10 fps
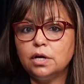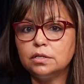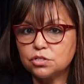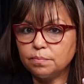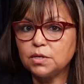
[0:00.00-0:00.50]

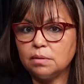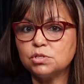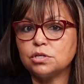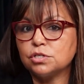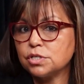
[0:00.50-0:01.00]
sometimes
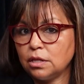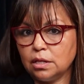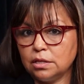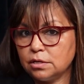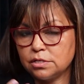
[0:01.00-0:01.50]
there's
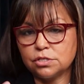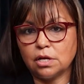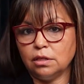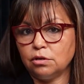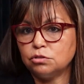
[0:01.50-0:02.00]
a
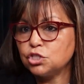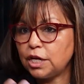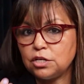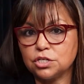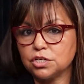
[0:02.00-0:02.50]
little
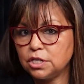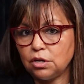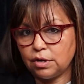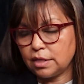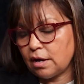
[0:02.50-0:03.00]
changes here and